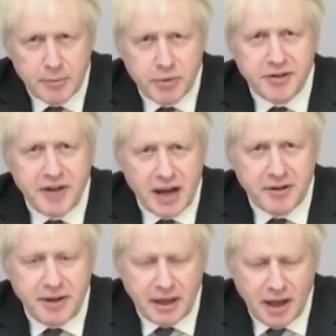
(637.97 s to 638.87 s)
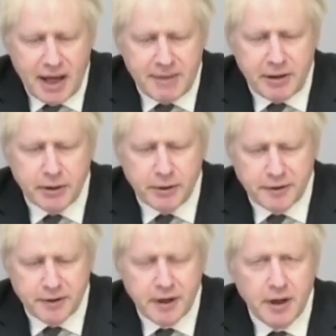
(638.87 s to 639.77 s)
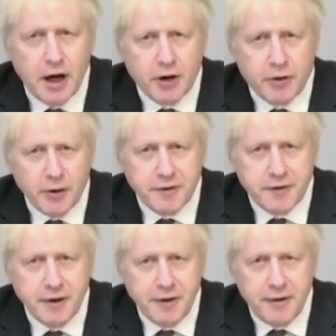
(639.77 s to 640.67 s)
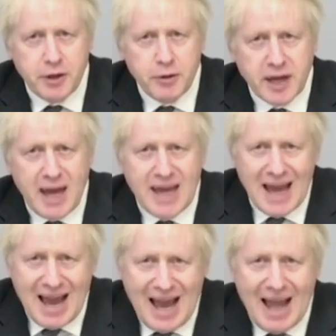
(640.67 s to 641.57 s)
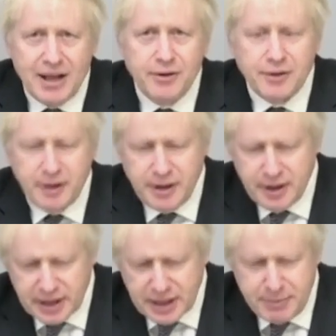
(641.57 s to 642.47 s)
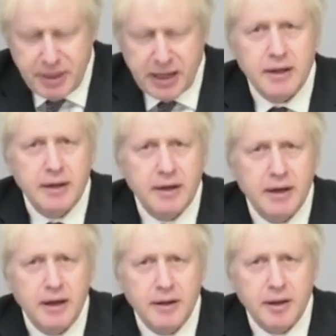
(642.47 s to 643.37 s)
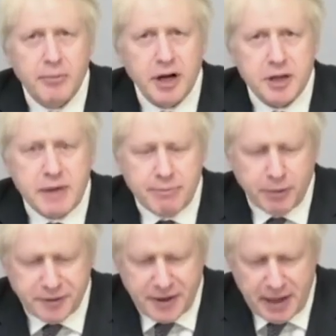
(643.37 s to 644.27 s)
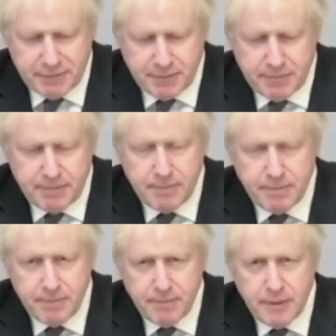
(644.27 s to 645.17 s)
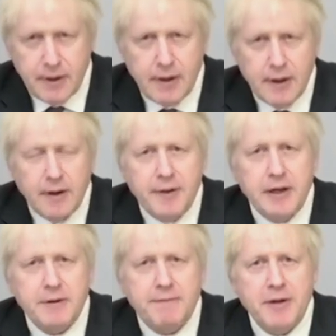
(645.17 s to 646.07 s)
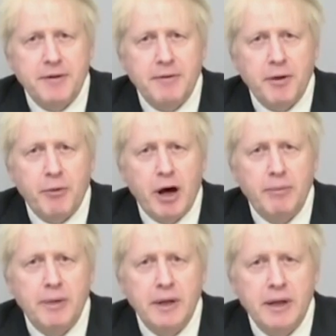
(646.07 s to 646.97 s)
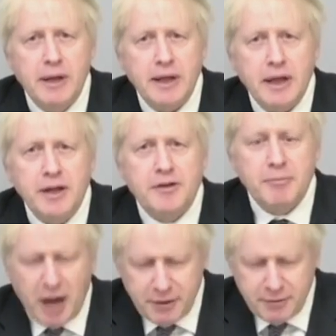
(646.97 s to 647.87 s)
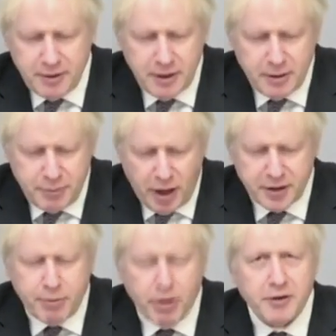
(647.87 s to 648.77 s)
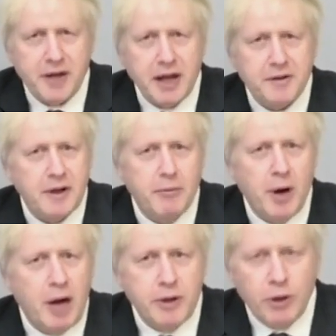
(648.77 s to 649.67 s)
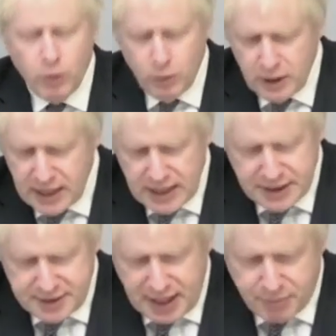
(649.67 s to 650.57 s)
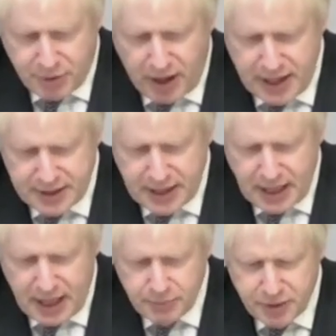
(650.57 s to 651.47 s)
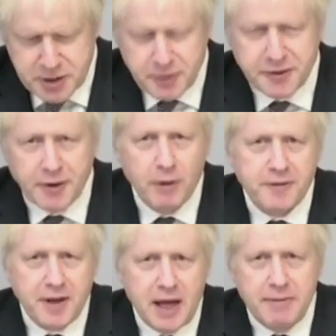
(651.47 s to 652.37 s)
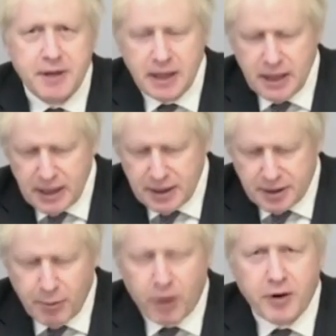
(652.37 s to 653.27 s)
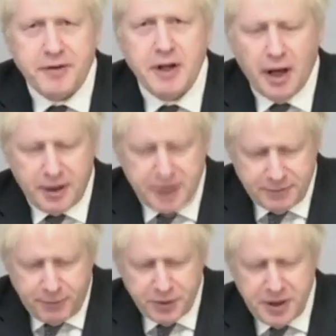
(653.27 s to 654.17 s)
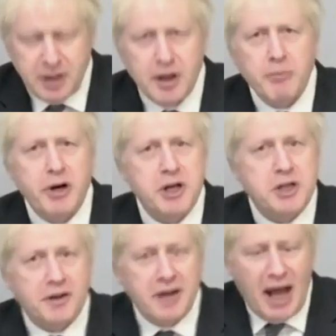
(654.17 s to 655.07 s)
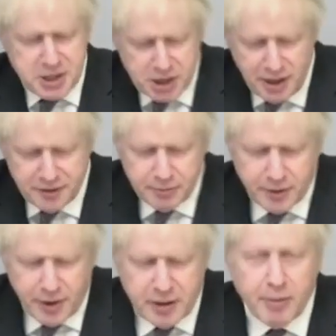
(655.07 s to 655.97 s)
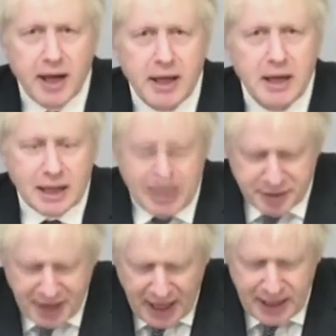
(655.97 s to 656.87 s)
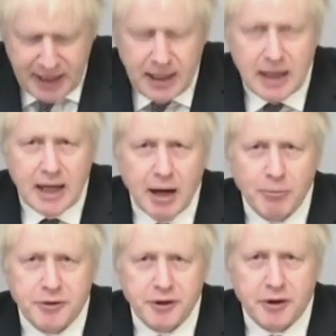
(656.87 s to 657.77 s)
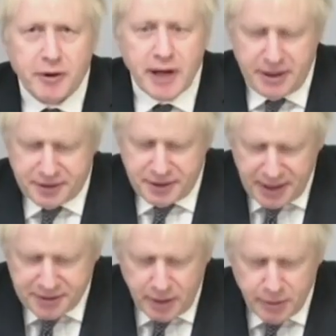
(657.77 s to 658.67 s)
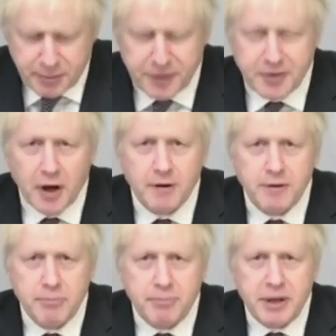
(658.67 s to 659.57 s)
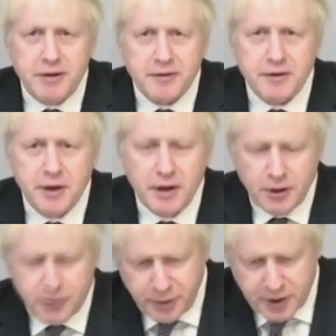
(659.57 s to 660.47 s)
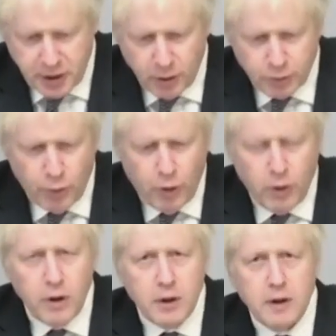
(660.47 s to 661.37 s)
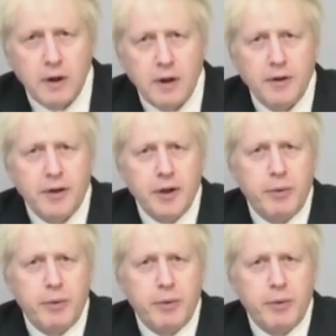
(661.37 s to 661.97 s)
protecting livelihoods across the U K and keeping the British people safe. The defence of the realm is above party politics, and, and we all take pride in how British resolve saved democracy in nineteen forty, and British internationalism, directed by Clement Attlee, helped to create NATO and preserve peace through the Cold War. The